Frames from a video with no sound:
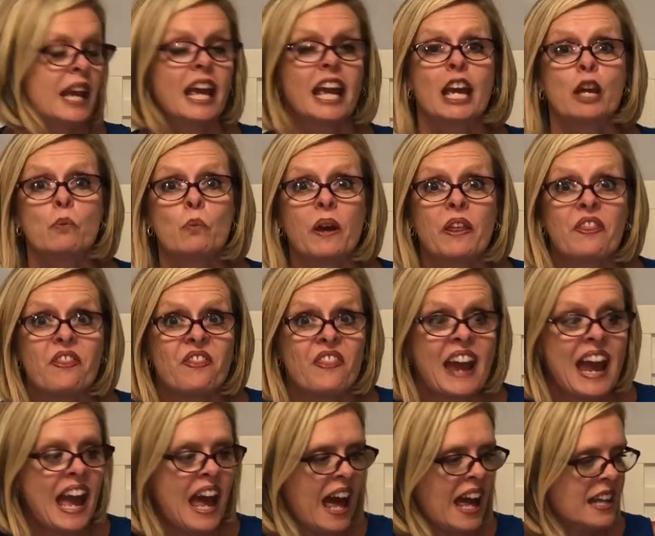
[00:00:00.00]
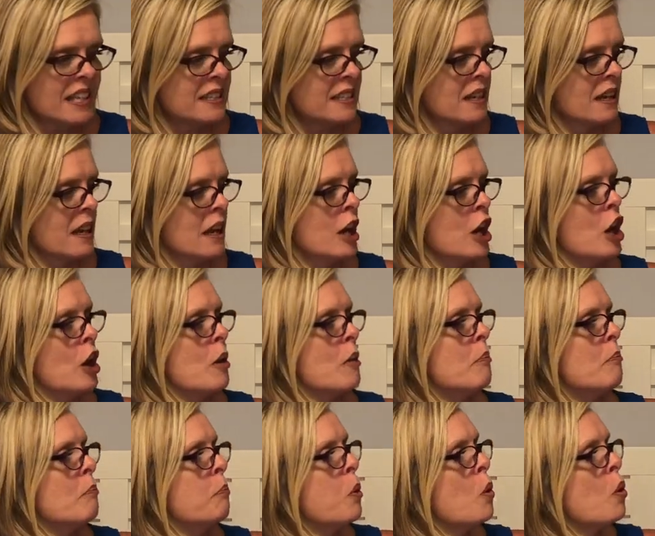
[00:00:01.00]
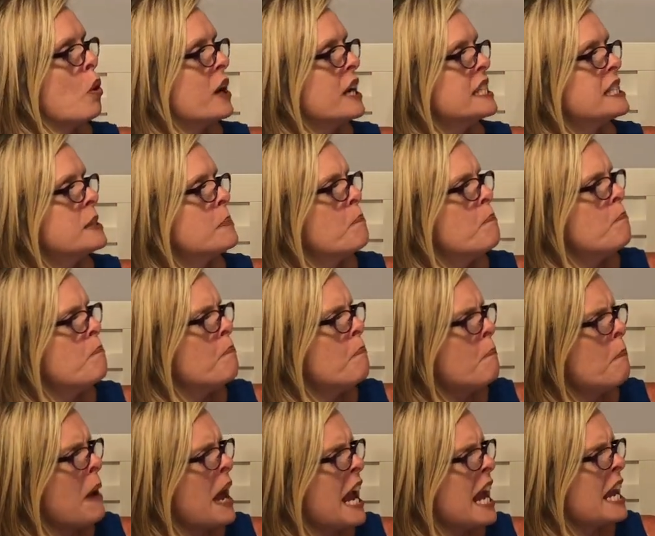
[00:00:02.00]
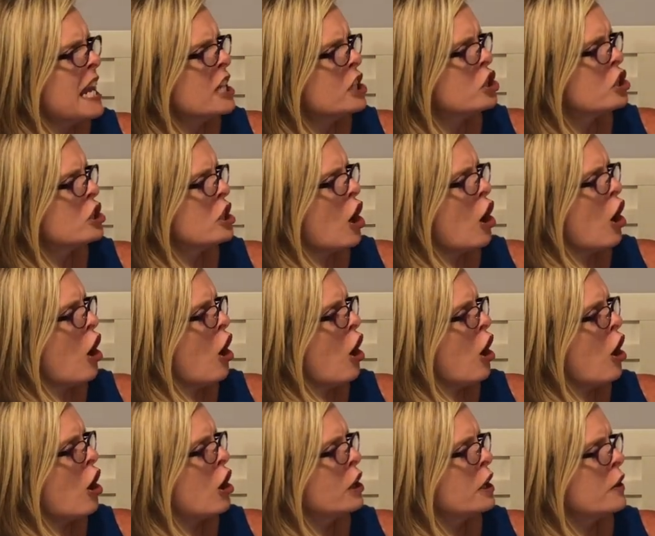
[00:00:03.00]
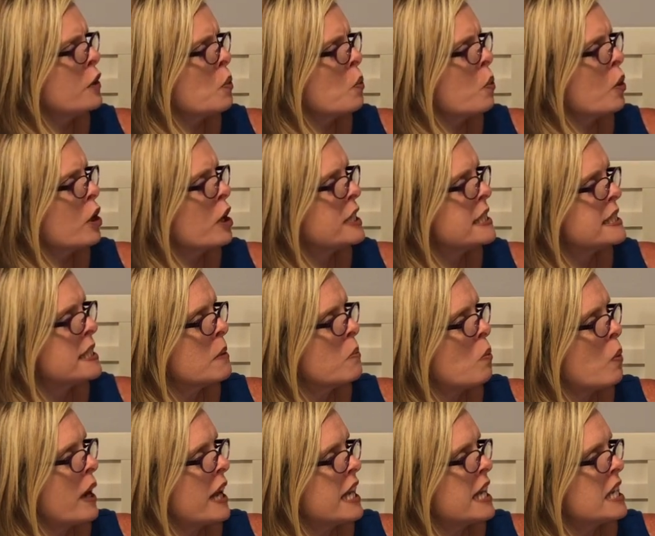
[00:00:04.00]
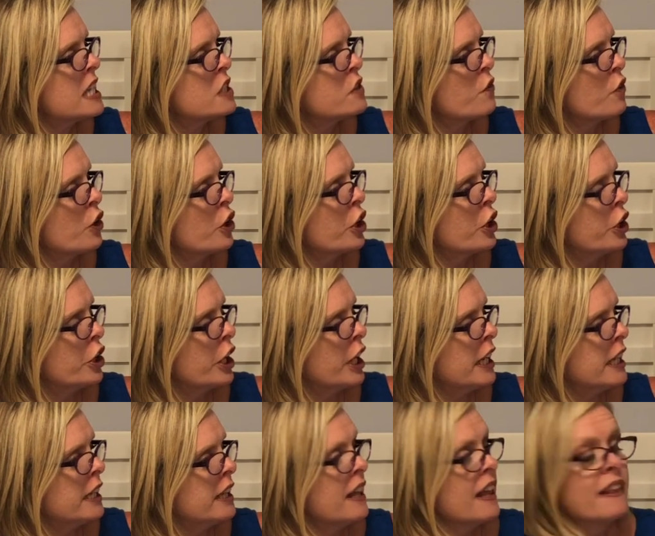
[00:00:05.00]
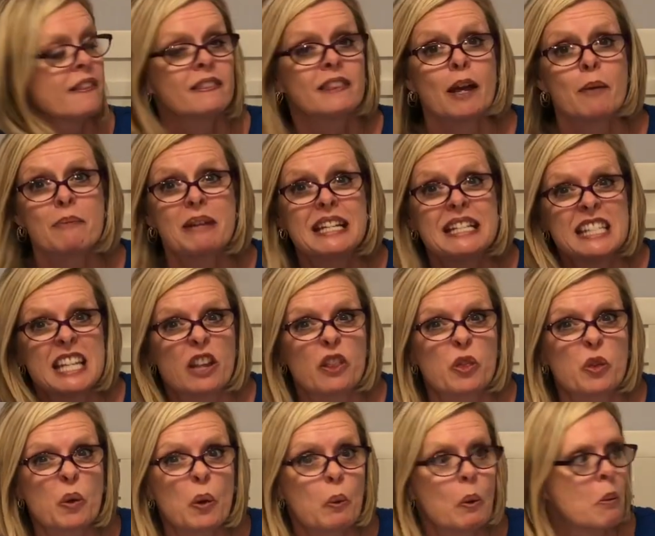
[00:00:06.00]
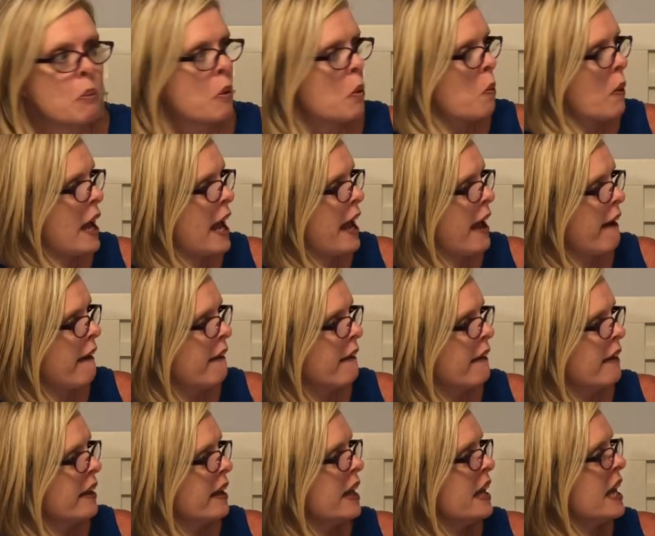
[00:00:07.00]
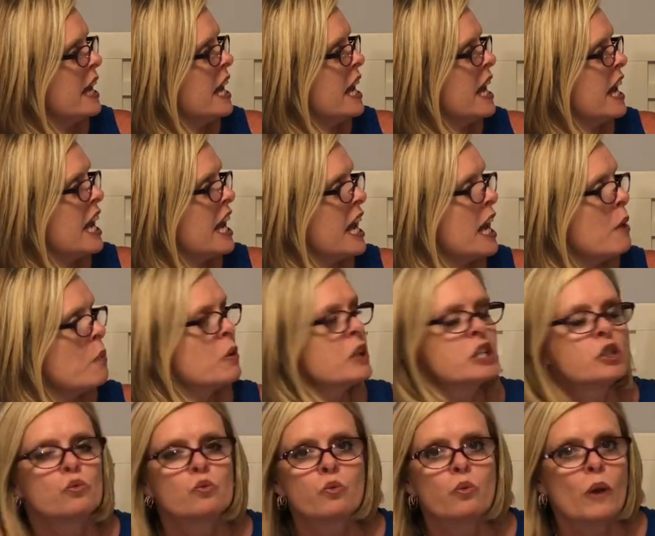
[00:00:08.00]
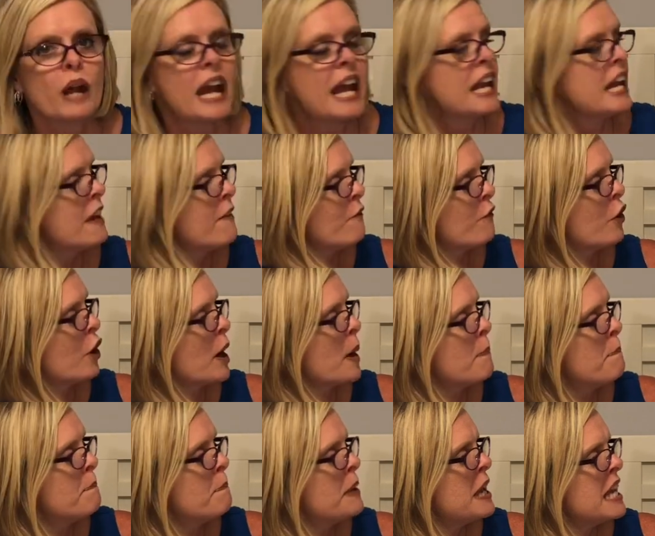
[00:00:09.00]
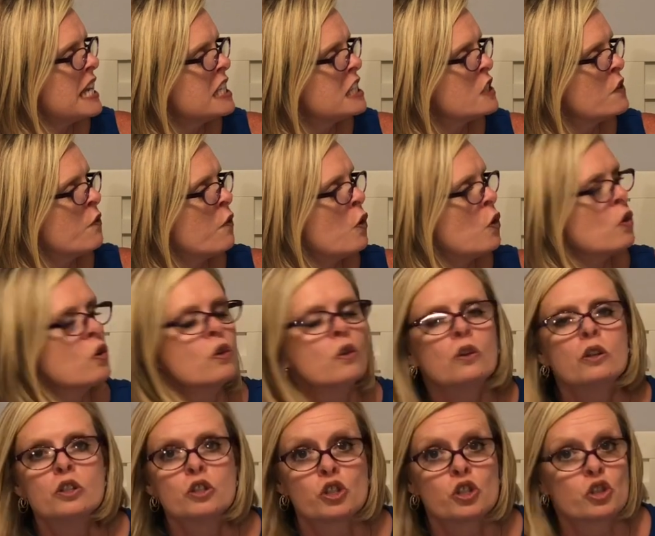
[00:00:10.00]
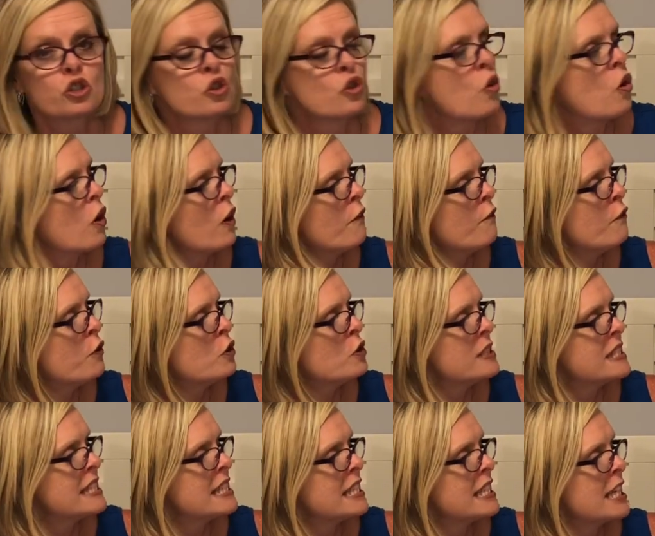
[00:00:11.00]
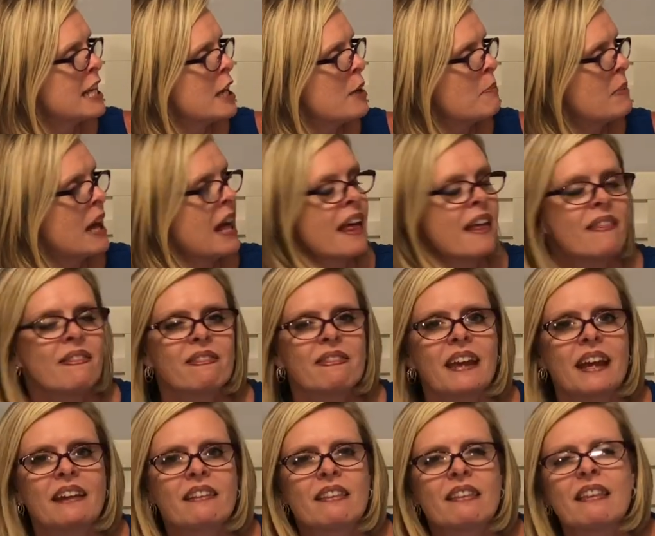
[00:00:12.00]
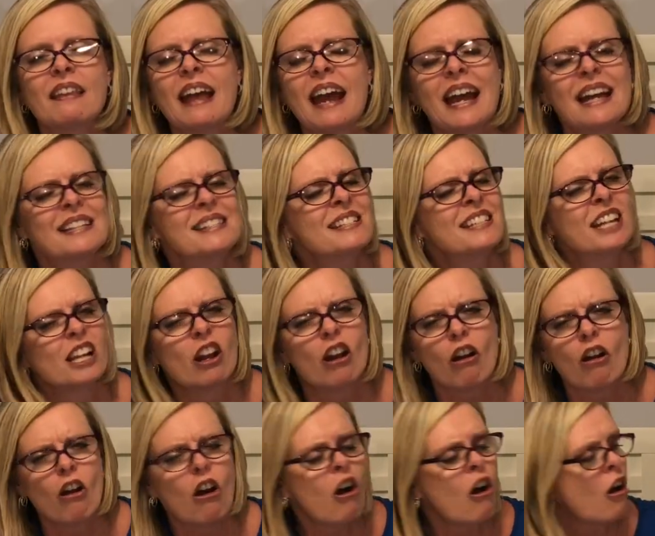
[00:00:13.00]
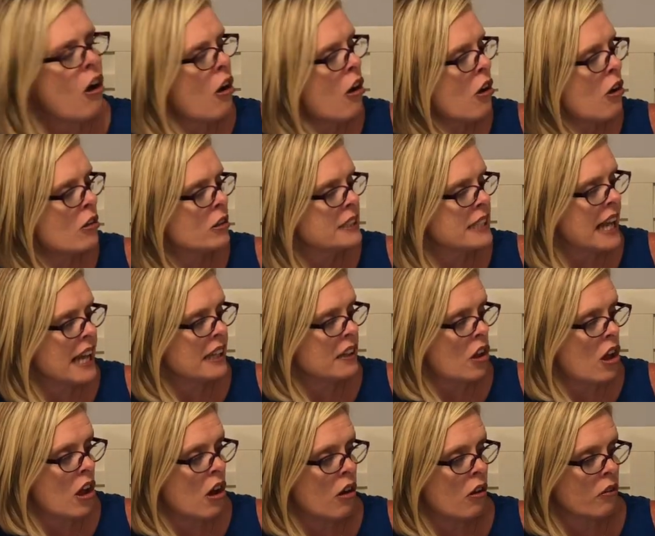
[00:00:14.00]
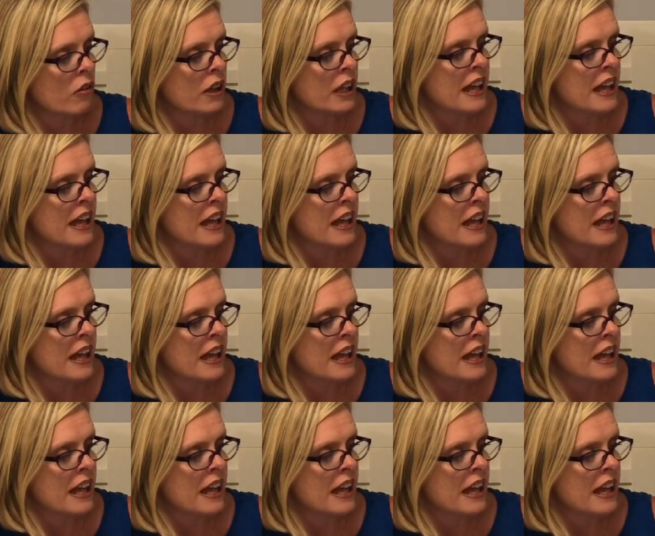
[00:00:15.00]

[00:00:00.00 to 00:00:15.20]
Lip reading: And with that, Boris banished all of the worrisome wakies for good. That means he threw them away. He was ready for a peaceful, snoreful sleep that lasted all day long.